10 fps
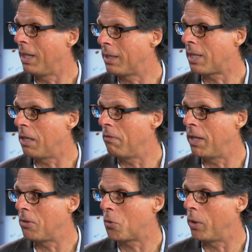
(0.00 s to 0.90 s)
it'll tell the
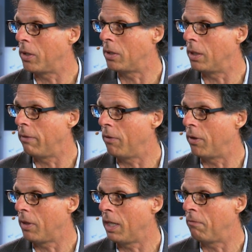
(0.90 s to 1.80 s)
vendors where to
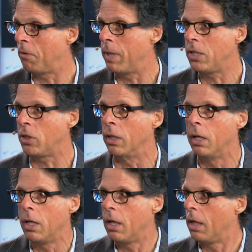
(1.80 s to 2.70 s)
deliver the information. And